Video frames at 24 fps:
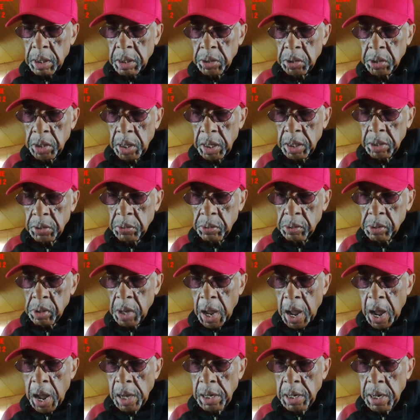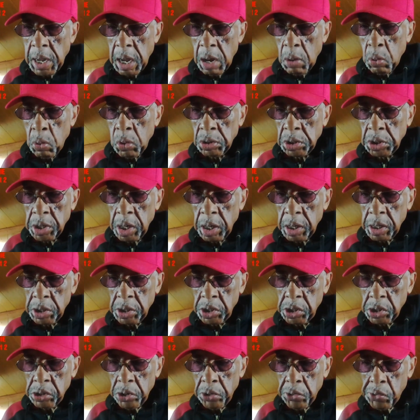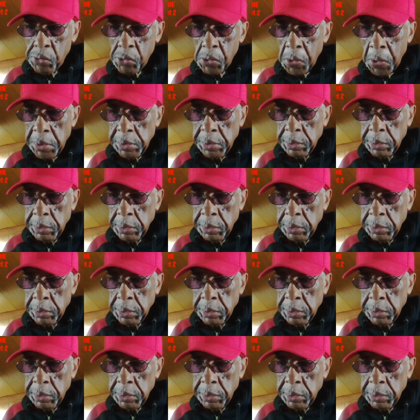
It says, Allah will judge you